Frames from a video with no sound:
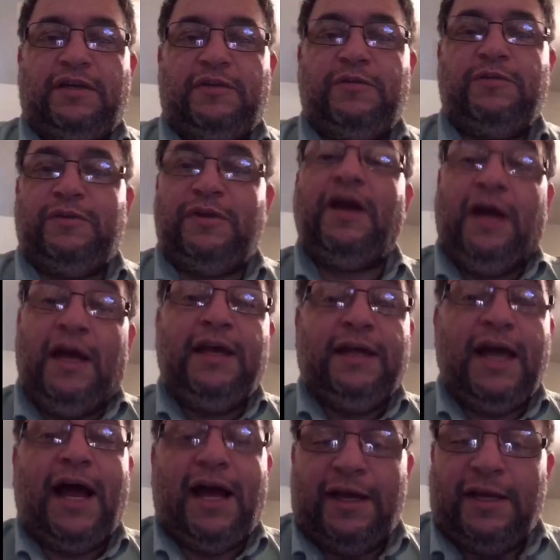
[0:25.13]
Good,
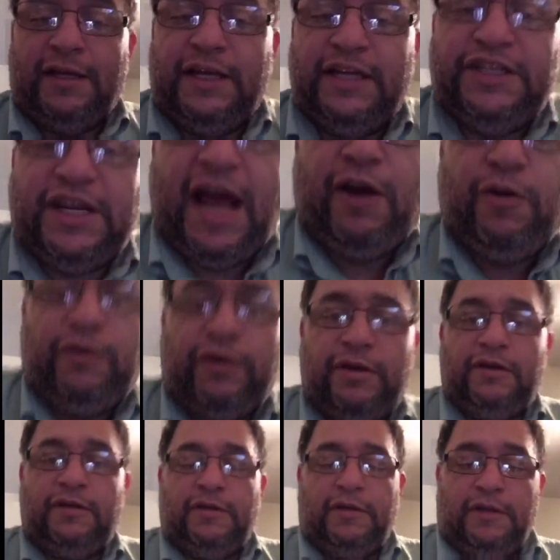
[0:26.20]
yeah, ich
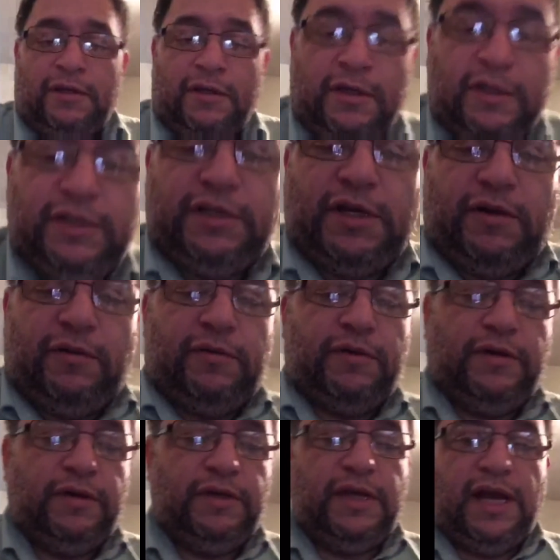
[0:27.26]
auch,
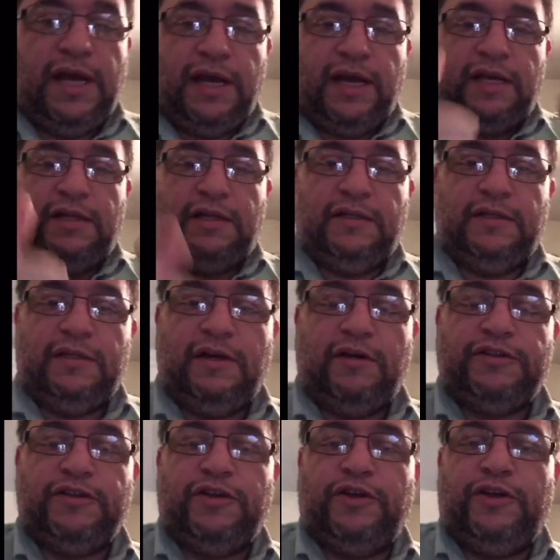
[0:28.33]
yeah,
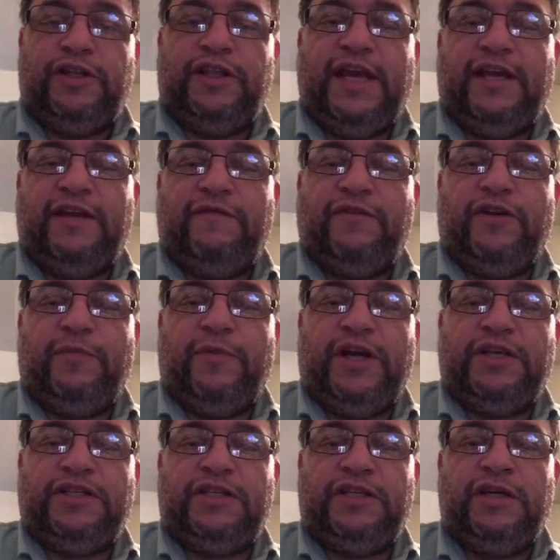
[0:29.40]
also good, thank you very
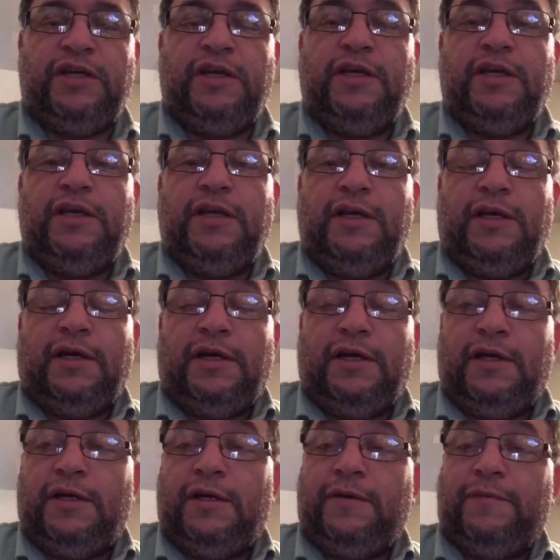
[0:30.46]
much.
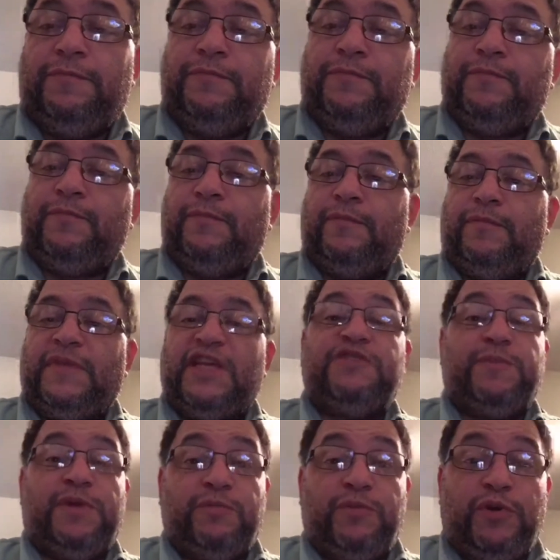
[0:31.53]

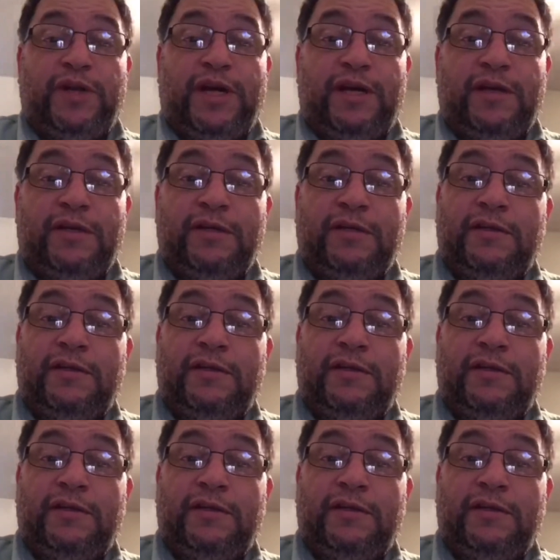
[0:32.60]
Ich bin müde.